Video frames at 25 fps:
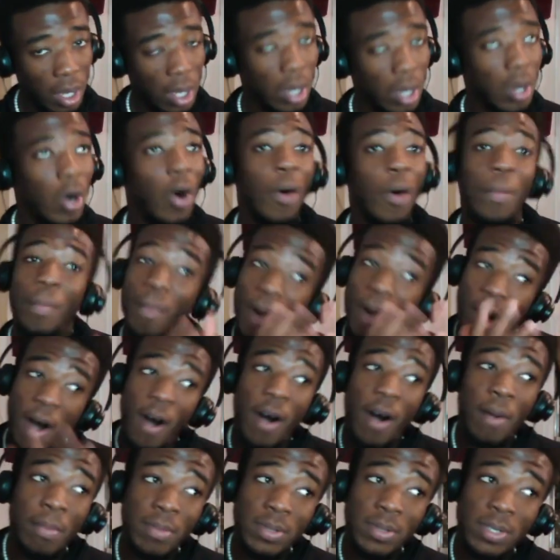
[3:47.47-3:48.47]
Or
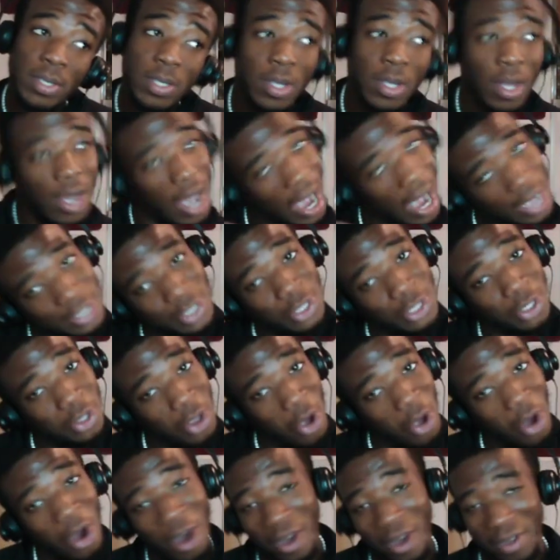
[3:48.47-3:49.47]
moms, hide your
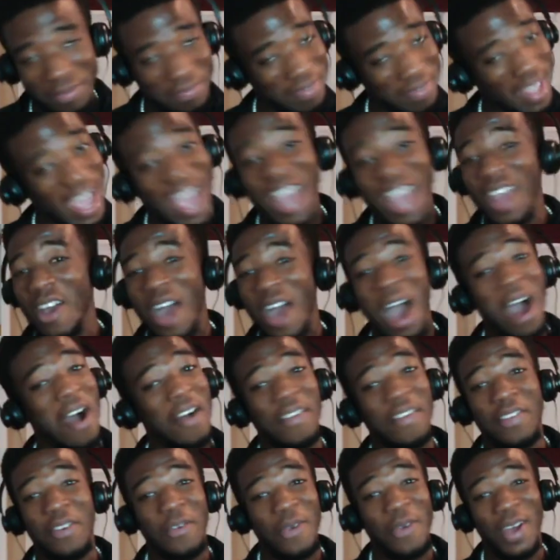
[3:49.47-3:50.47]
daughter. Hey,
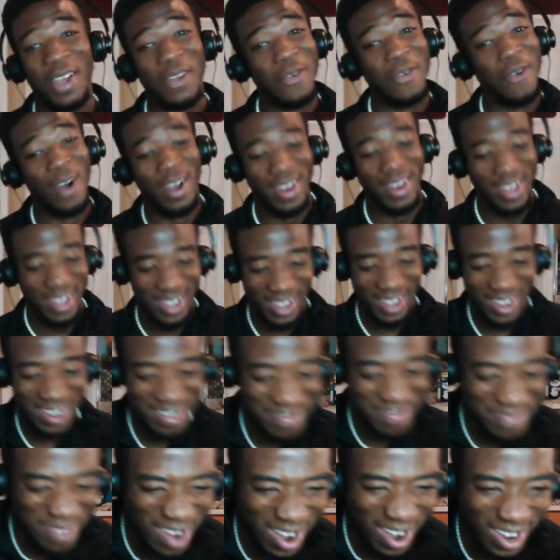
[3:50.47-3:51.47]
however way you want it.
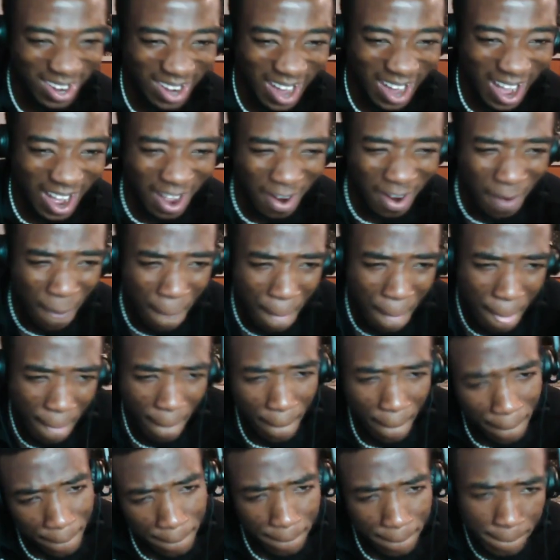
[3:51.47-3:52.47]
Come on. Doors, my niggas
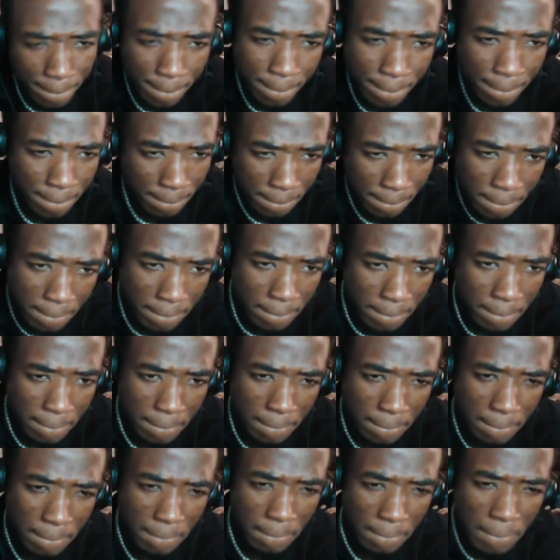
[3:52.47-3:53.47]
coming for caution. You
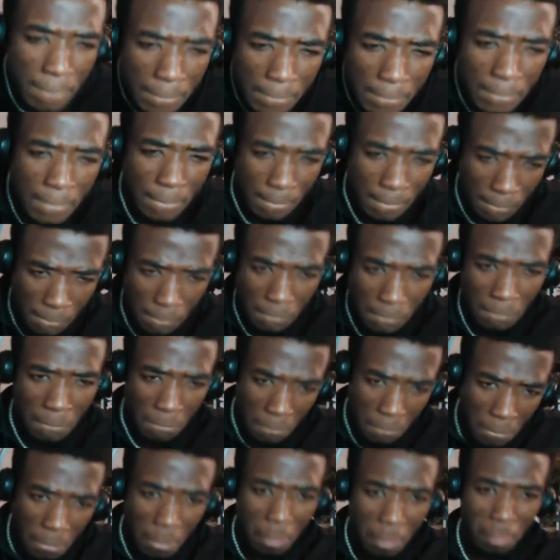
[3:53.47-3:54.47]
gon' slip, car
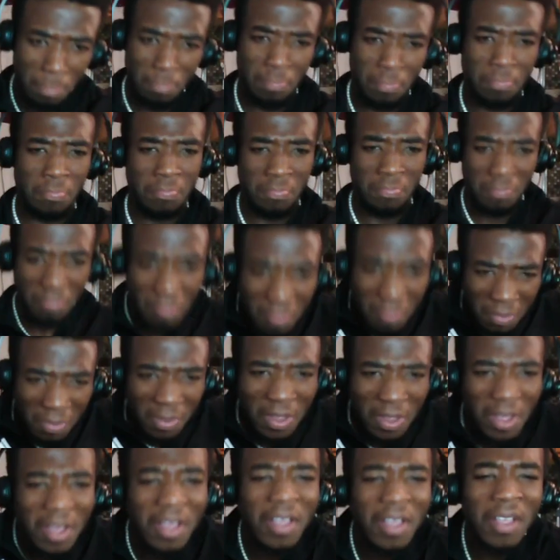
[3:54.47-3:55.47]
drip. Here's a rollie
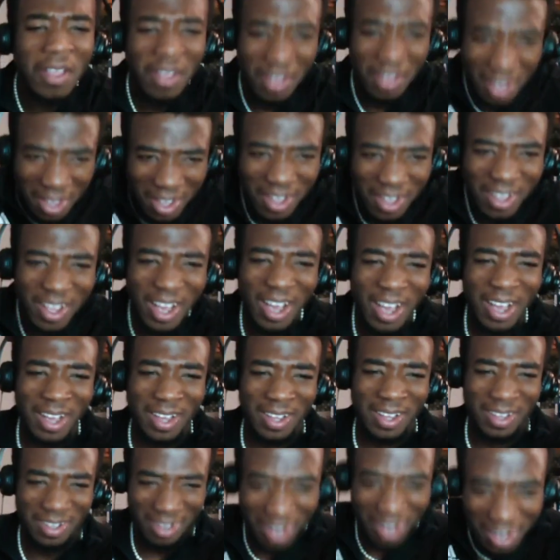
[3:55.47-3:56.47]
on the wrist. Here's a
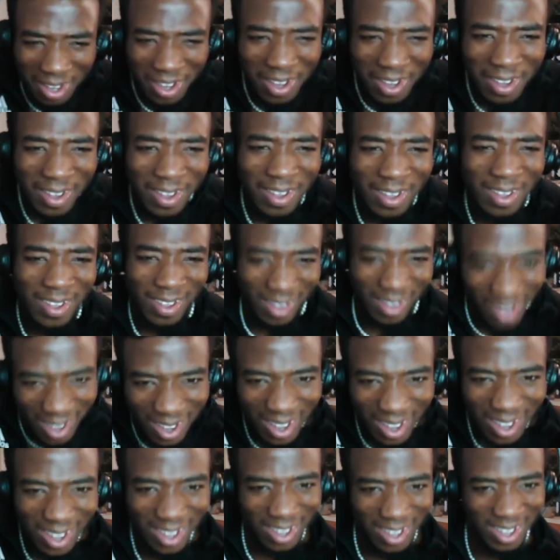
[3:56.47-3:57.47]
diamonds a bristle.
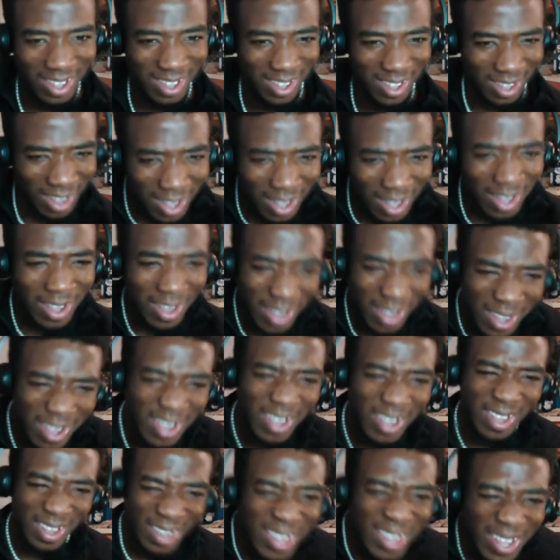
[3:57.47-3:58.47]
Watch it glitz. It match
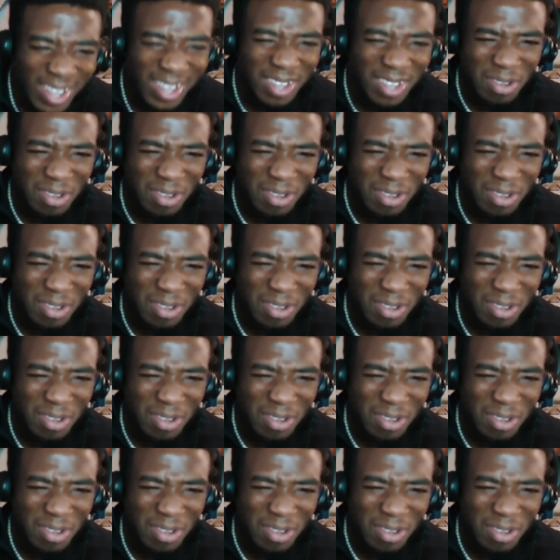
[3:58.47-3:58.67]
the fit.